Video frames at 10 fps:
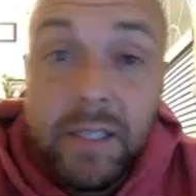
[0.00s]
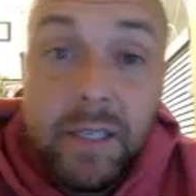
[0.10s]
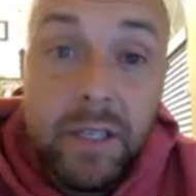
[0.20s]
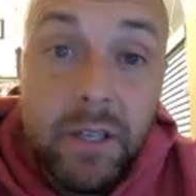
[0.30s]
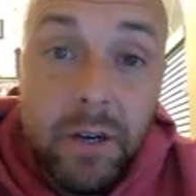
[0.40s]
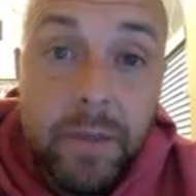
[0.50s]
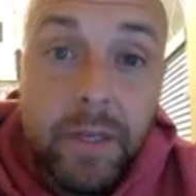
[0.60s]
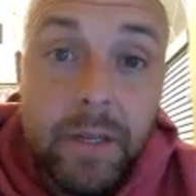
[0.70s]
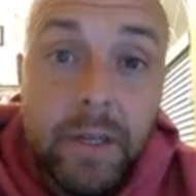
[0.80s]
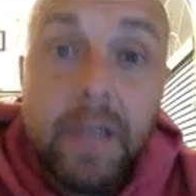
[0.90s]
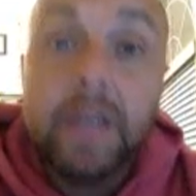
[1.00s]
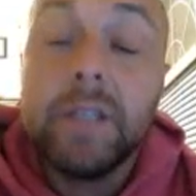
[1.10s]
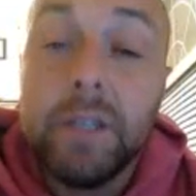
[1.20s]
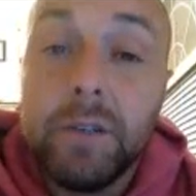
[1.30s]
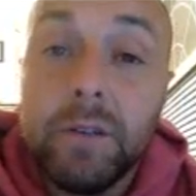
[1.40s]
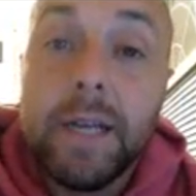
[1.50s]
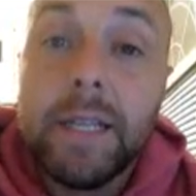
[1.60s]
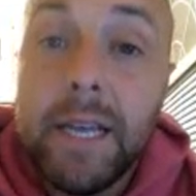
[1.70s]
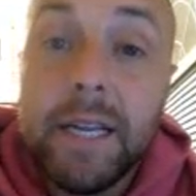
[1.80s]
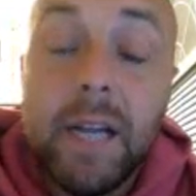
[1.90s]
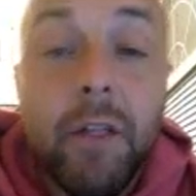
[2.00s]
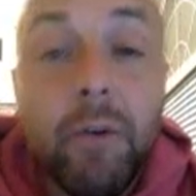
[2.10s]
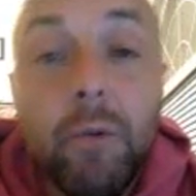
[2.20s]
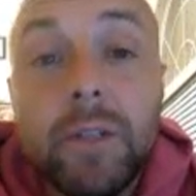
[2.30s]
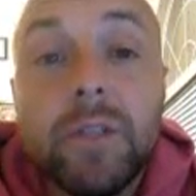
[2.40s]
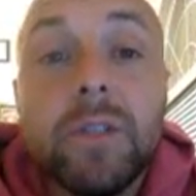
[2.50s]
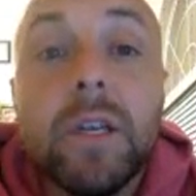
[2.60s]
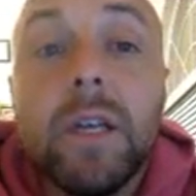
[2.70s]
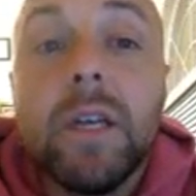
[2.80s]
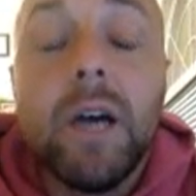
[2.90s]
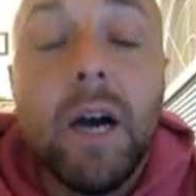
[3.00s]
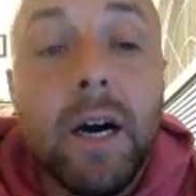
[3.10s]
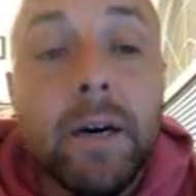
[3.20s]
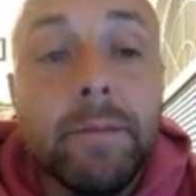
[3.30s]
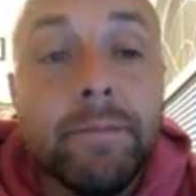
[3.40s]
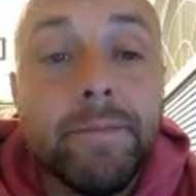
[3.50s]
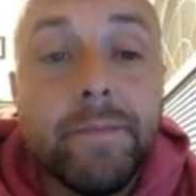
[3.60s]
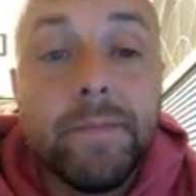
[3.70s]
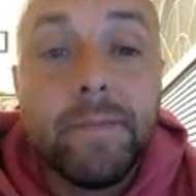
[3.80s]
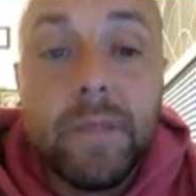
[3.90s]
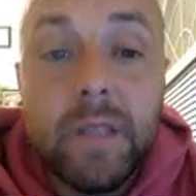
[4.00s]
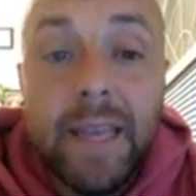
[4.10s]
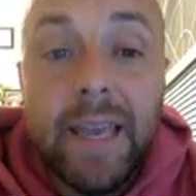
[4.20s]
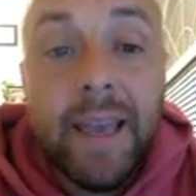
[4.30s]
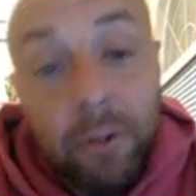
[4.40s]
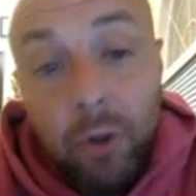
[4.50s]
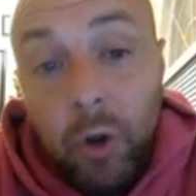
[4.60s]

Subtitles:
to determine gender like that. Other ones, like el